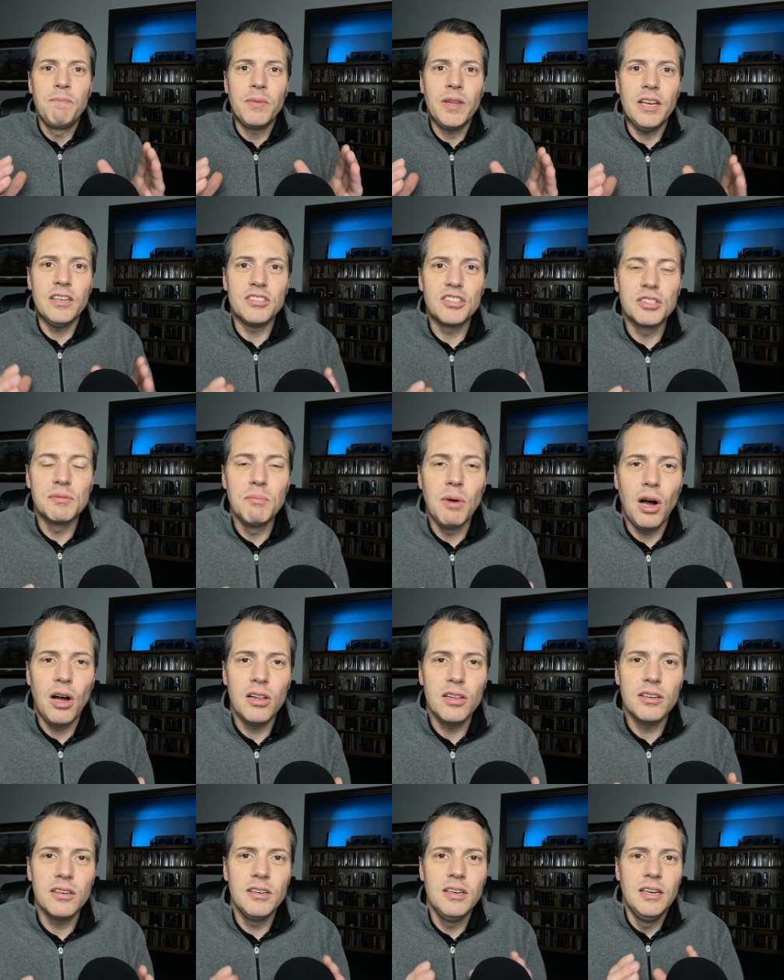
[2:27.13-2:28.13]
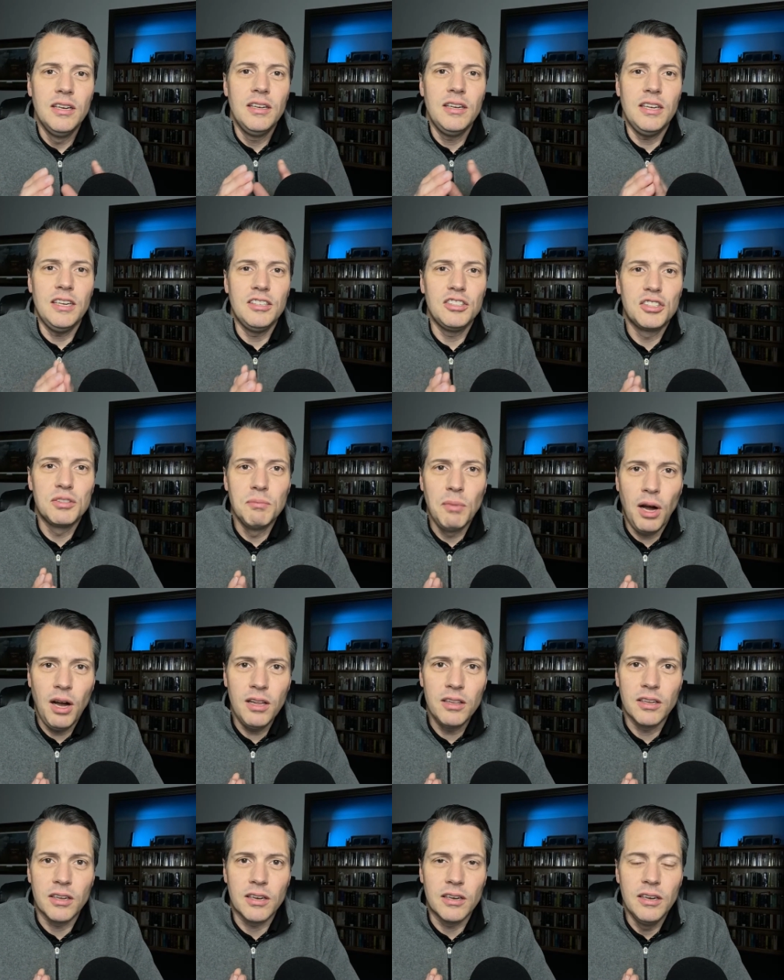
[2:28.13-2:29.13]
and smaller and
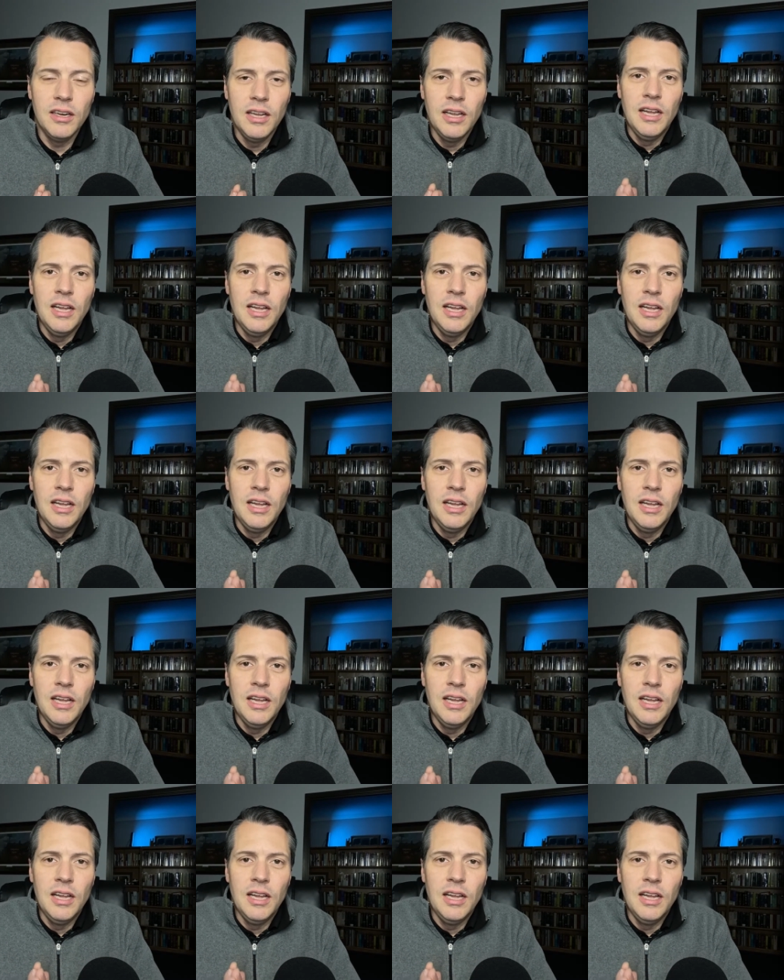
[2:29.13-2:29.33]
smaller.